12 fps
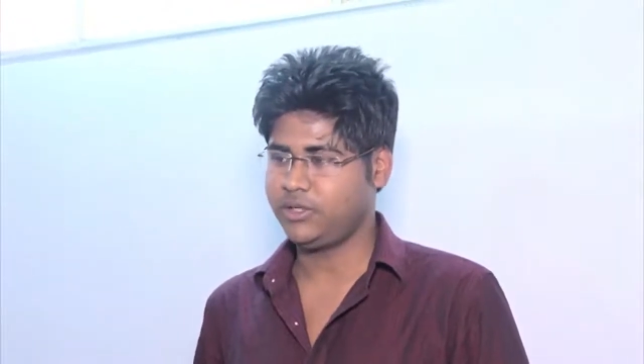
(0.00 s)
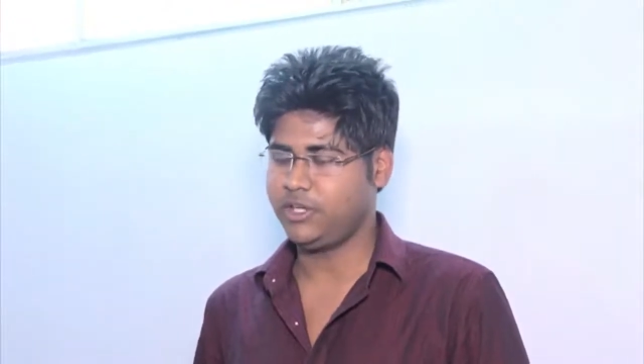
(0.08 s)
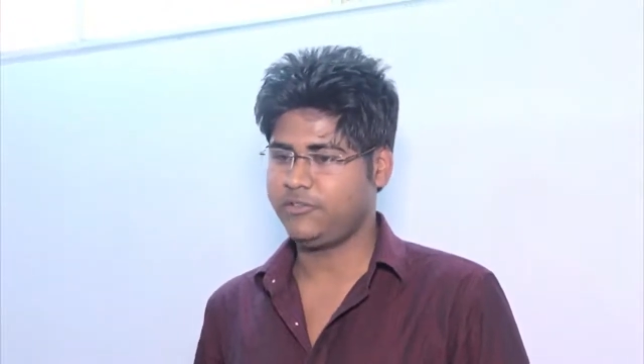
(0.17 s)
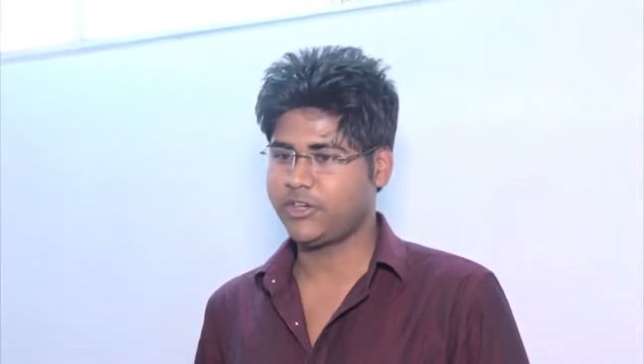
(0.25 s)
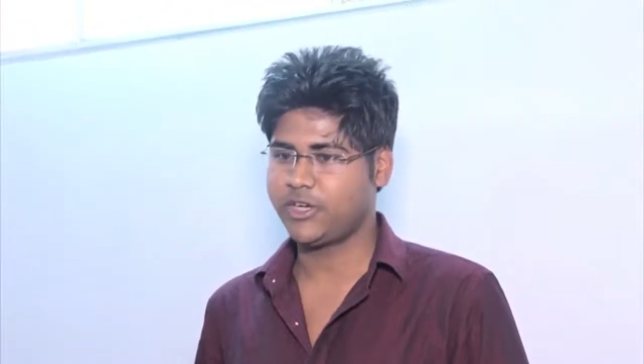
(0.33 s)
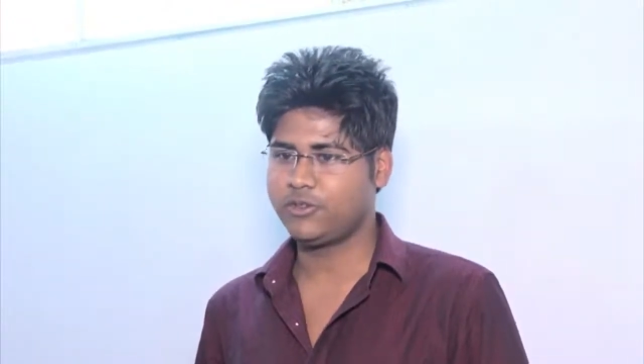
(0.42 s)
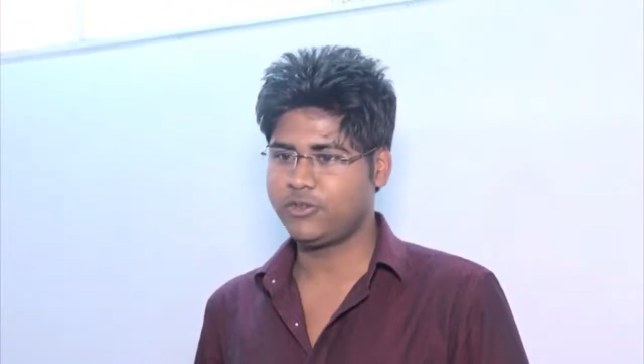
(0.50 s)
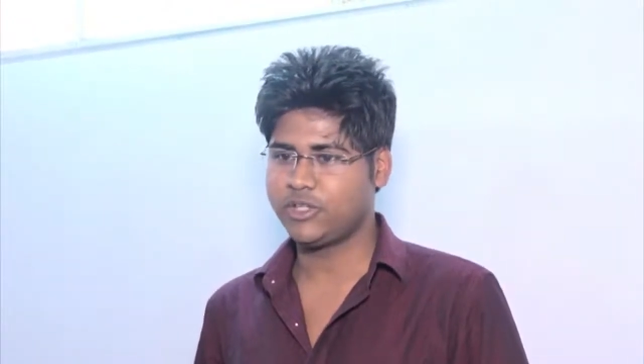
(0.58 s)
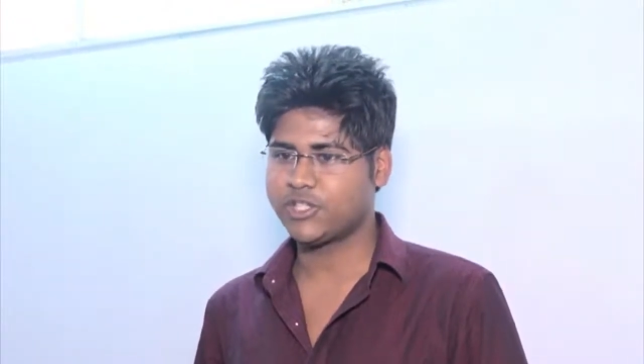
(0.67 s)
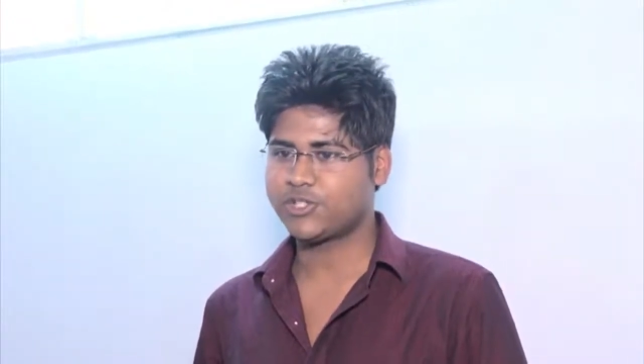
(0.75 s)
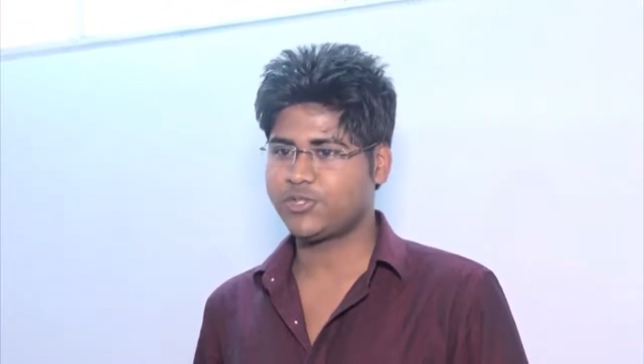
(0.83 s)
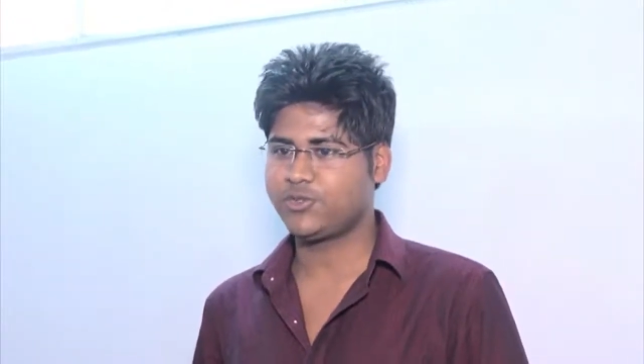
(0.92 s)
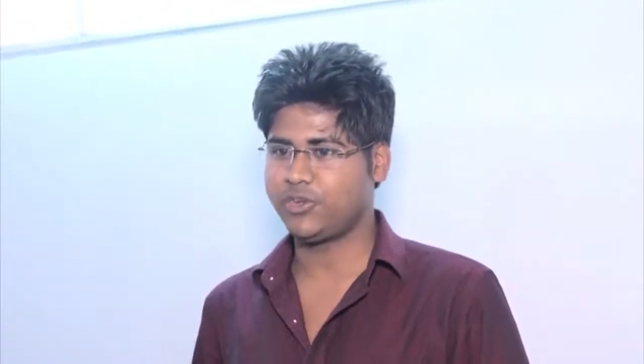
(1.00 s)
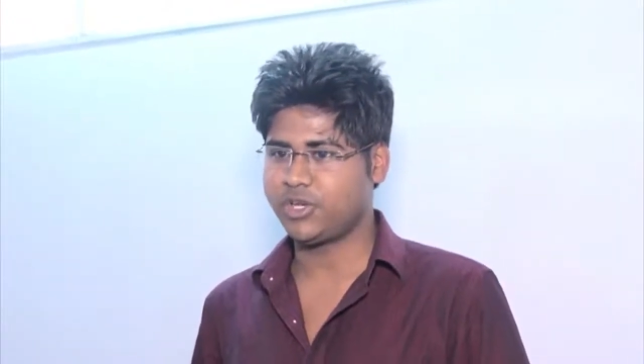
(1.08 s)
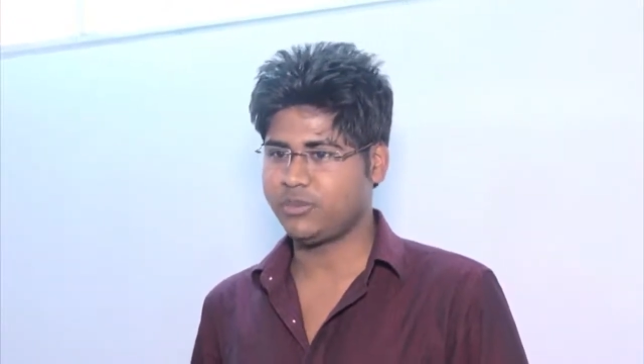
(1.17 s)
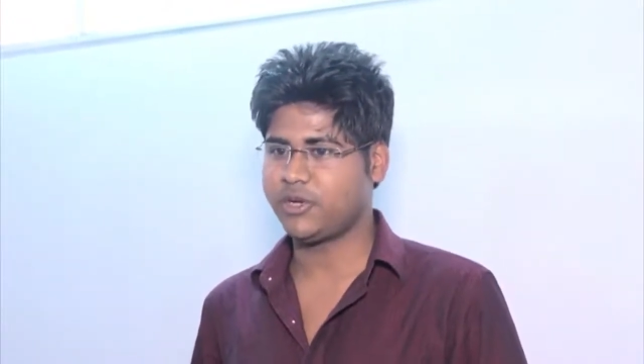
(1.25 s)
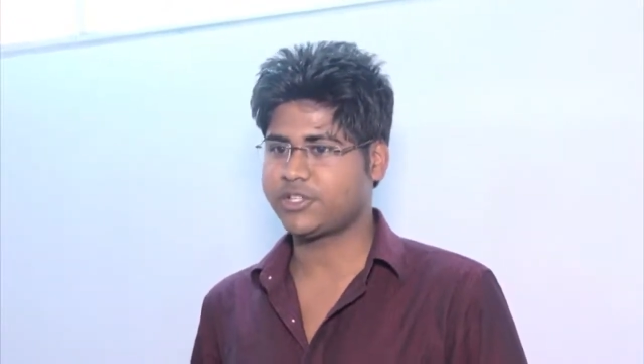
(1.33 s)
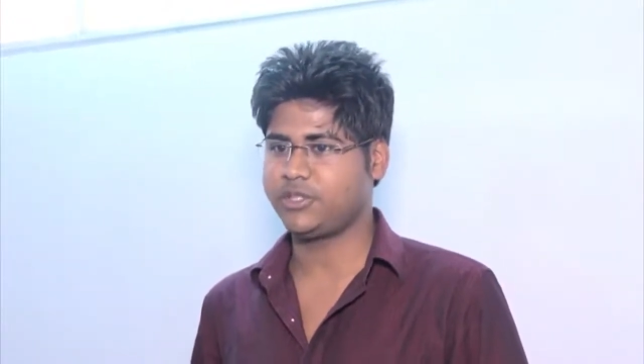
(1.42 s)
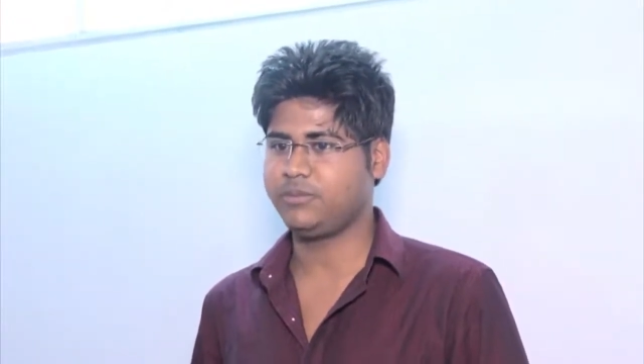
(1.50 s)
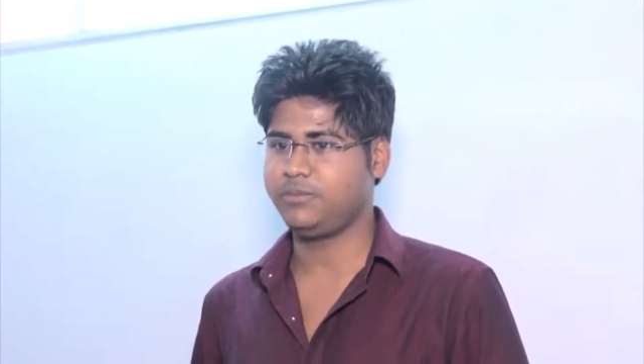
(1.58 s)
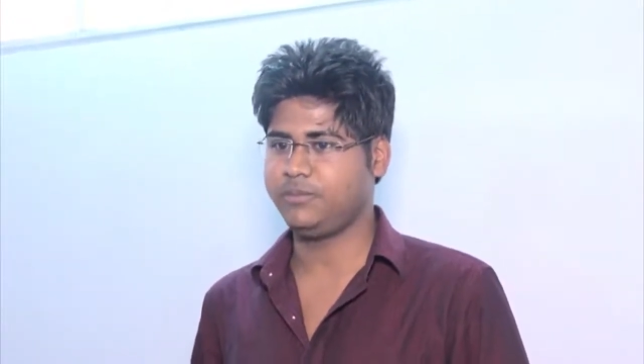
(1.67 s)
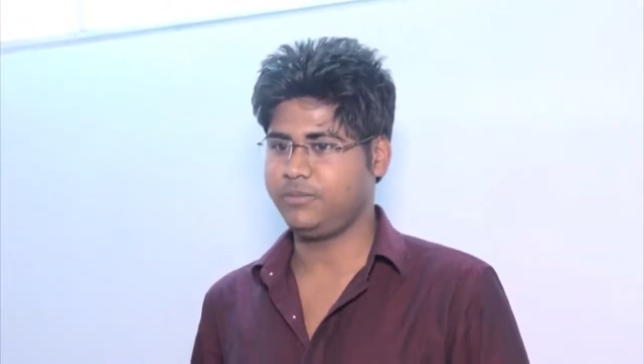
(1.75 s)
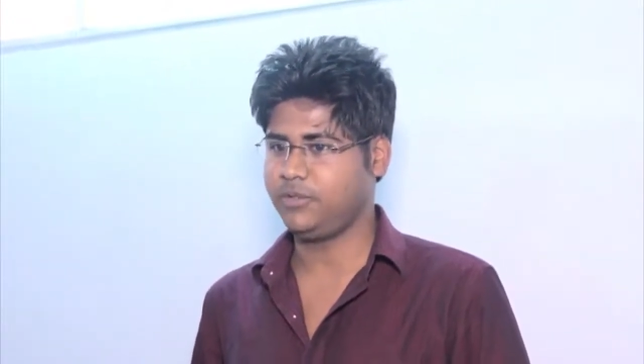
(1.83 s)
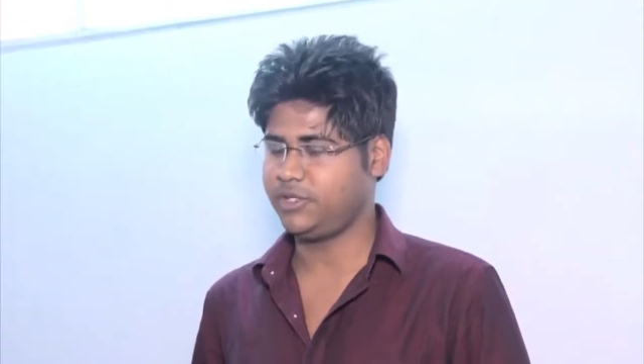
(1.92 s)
If I can do this twenty marks in